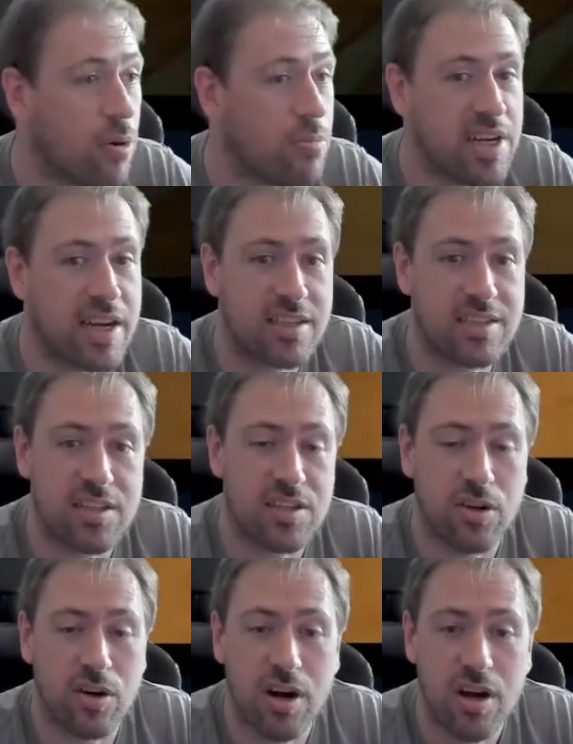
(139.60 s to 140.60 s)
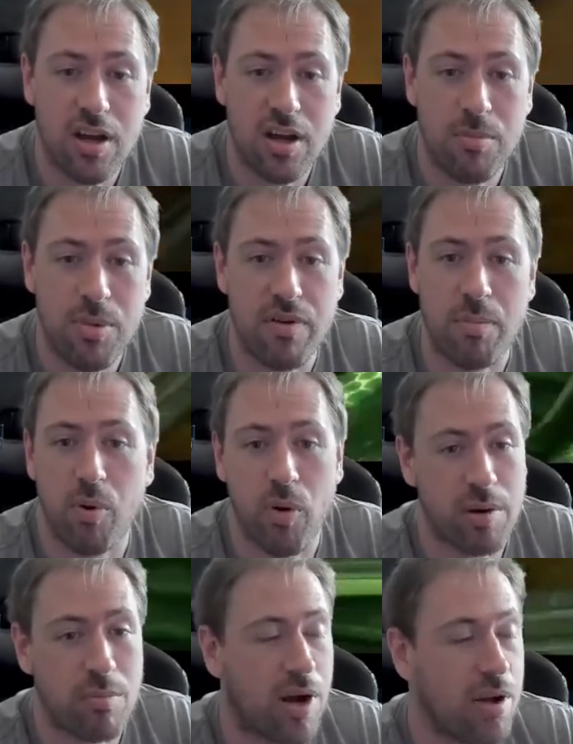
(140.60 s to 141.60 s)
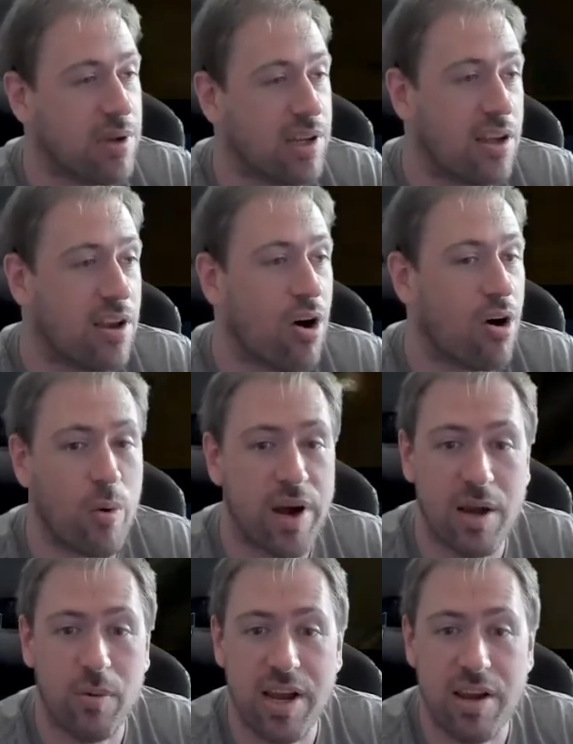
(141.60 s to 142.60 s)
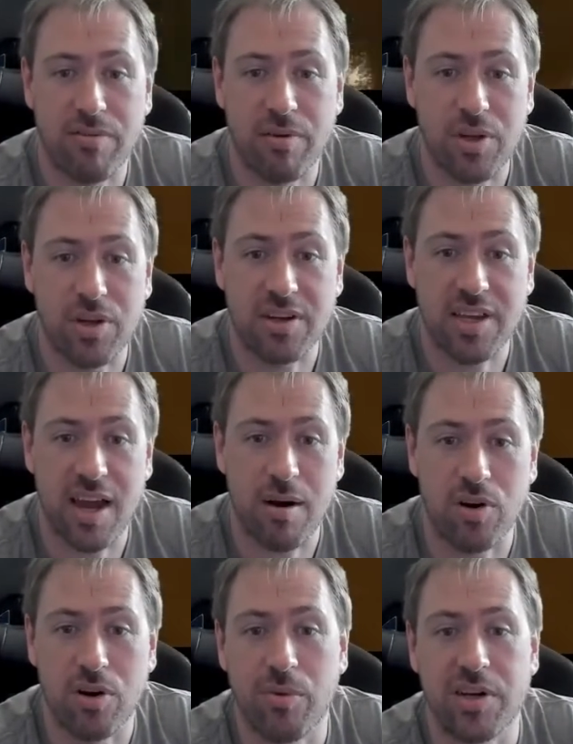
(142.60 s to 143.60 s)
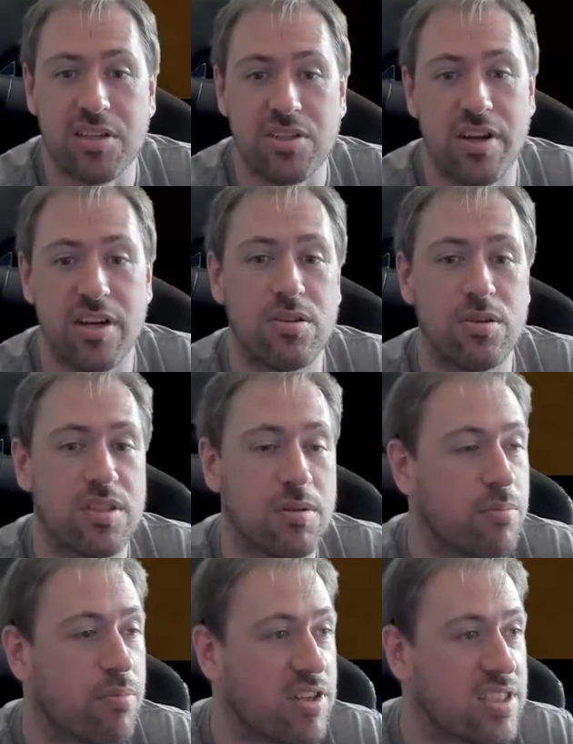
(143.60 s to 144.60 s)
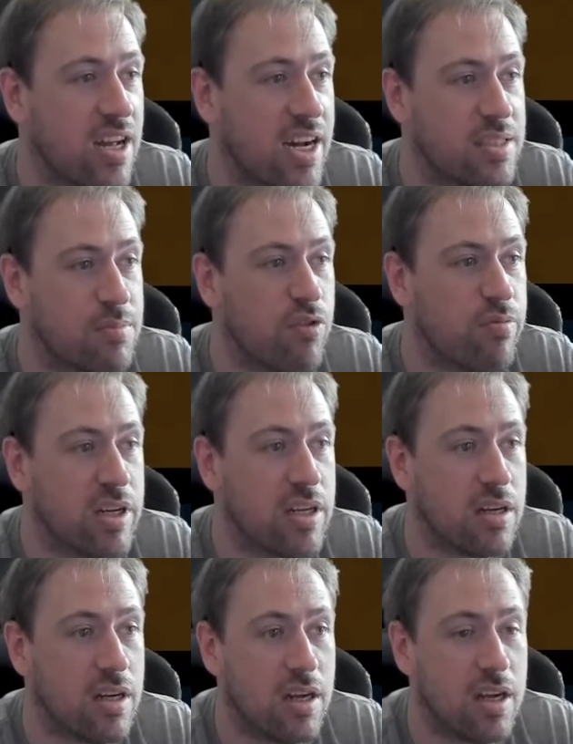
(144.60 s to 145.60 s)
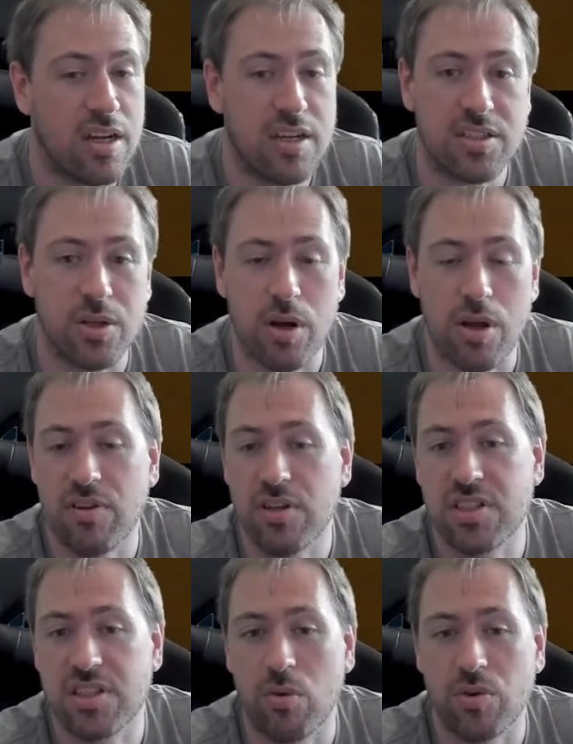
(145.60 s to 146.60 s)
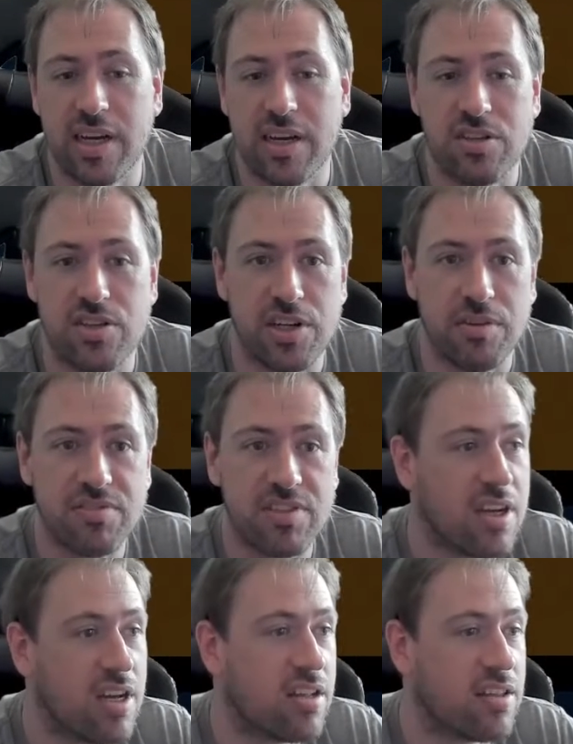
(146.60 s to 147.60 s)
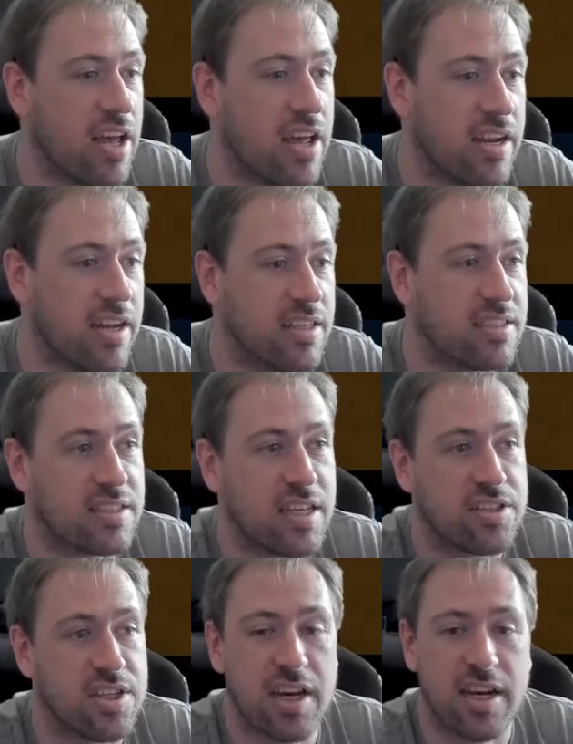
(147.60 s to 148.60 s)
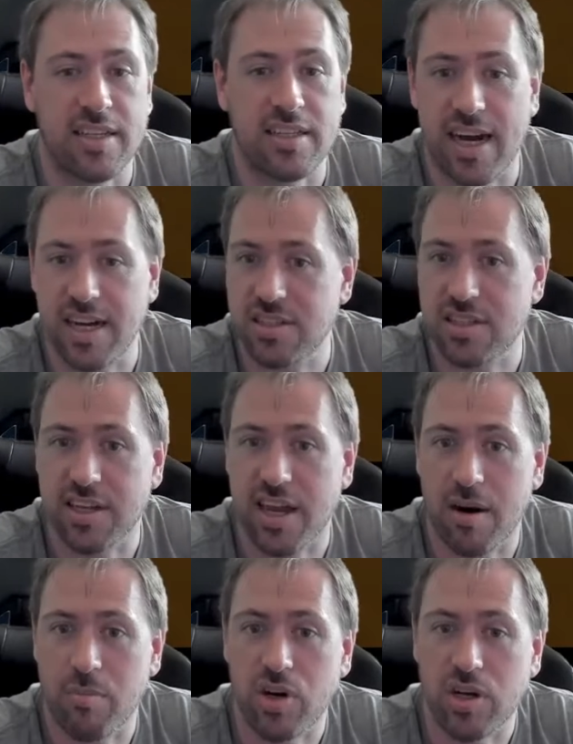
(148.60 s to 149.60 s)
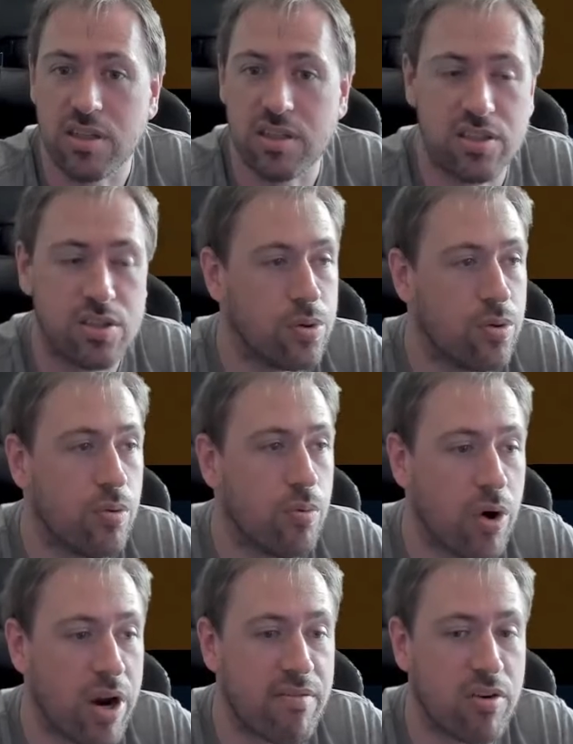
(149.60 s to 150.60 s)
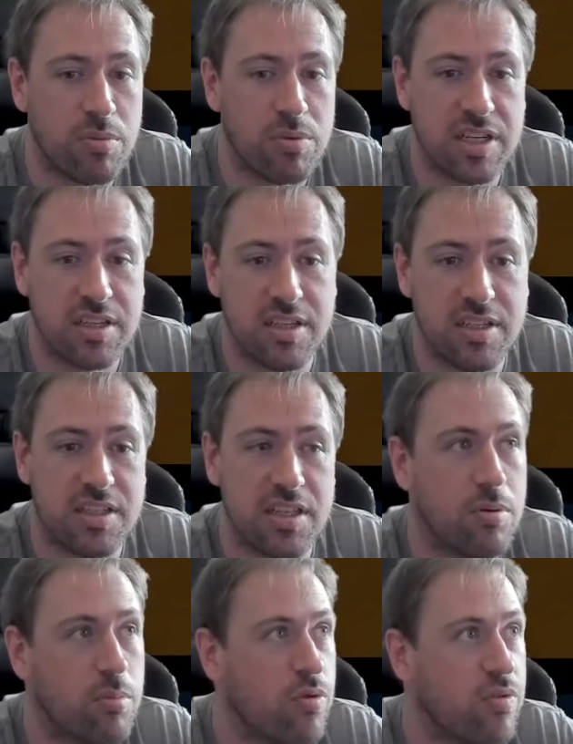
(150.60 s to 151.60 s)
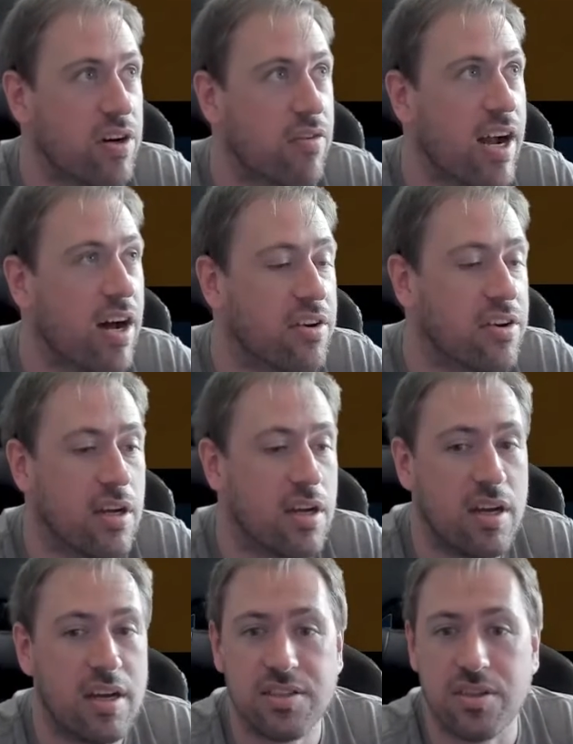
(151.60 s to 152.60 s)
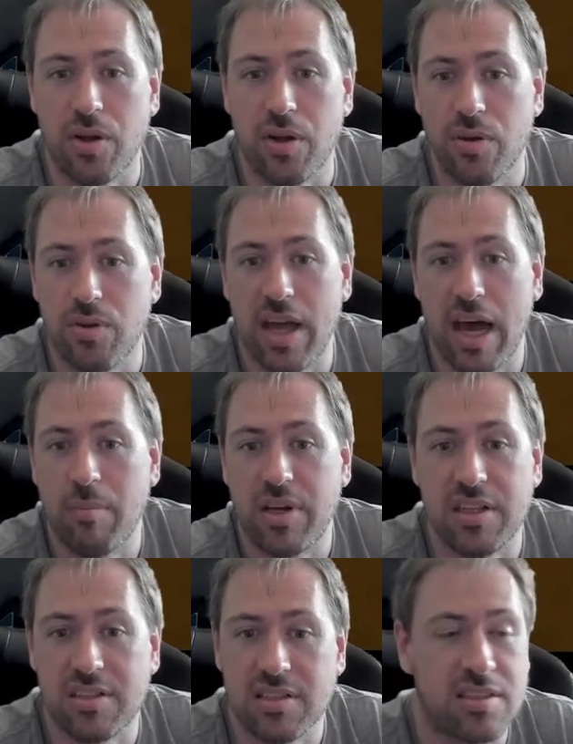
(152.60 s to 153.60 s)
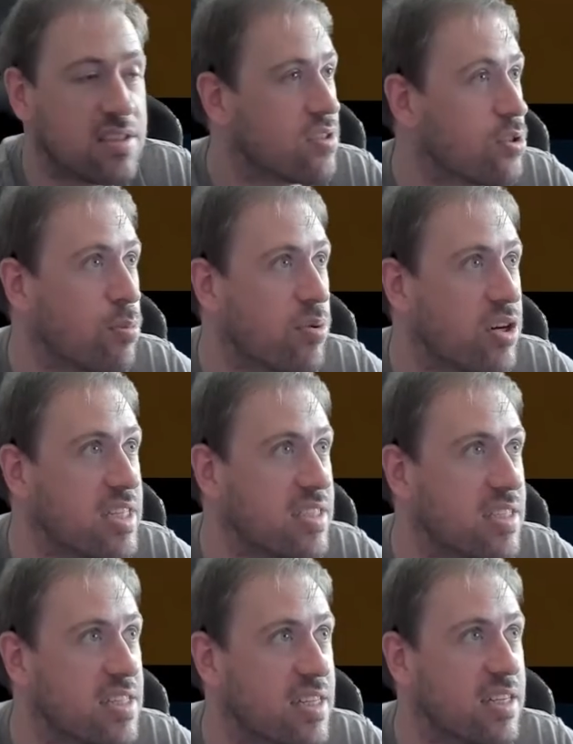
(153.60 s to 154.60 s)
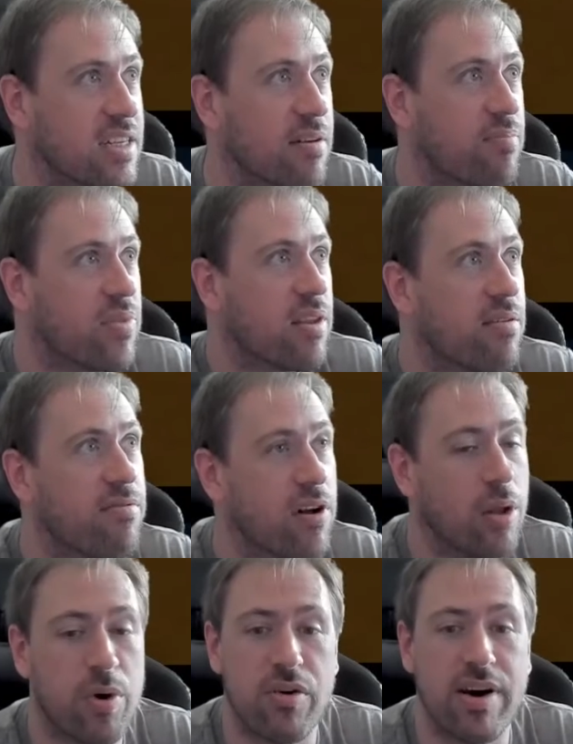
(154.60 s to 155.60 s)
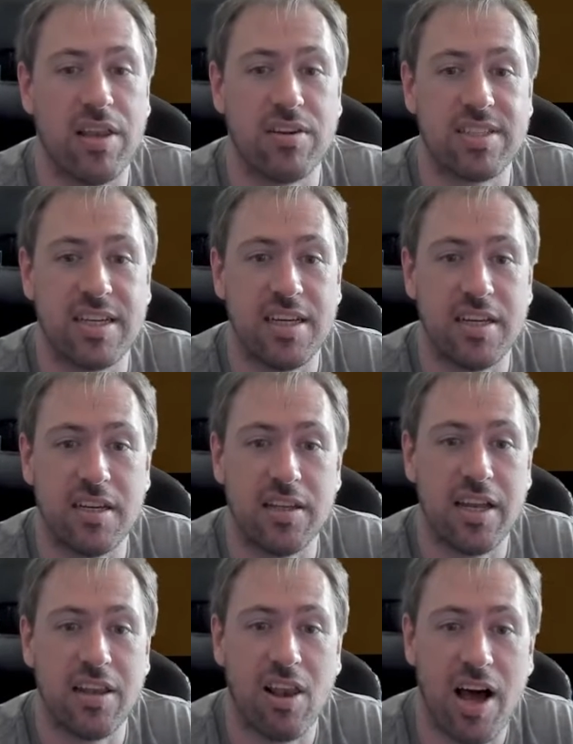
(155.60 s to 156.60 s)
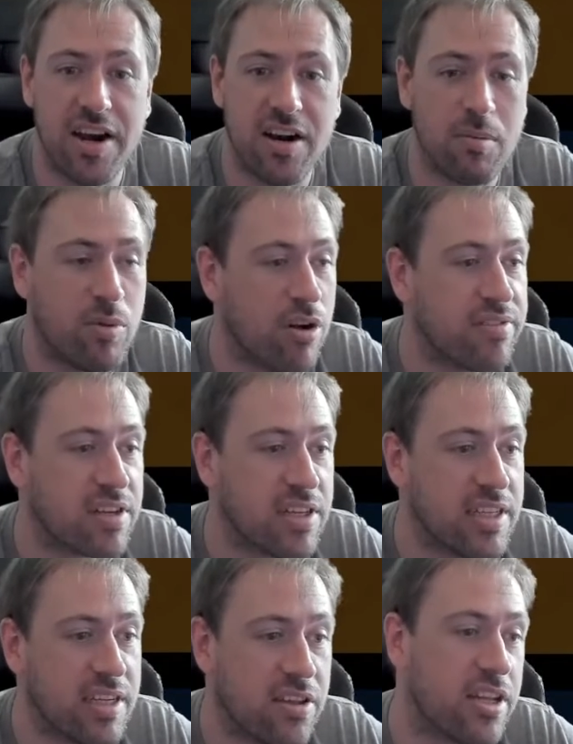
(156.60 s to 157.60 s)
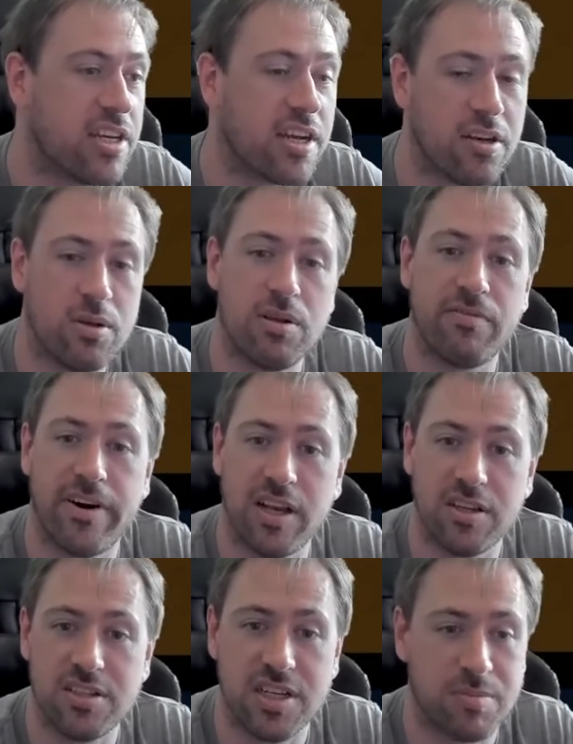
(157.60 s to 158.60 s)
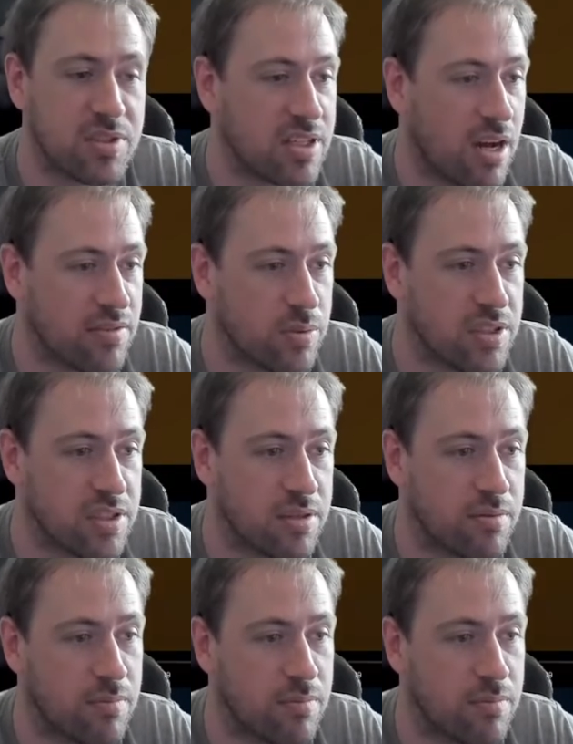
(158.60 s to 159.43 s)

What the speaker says: object and your pivot point might be a long way away from your camera where you're trying to do some precise movement. So if you just hold down shift, then it's essentially going to attach the camera to whatever object it is that you're moving around. So that means it's super easy to follow it around the scene and then line it up perfectly, and then you can do your final adjustments afterwards.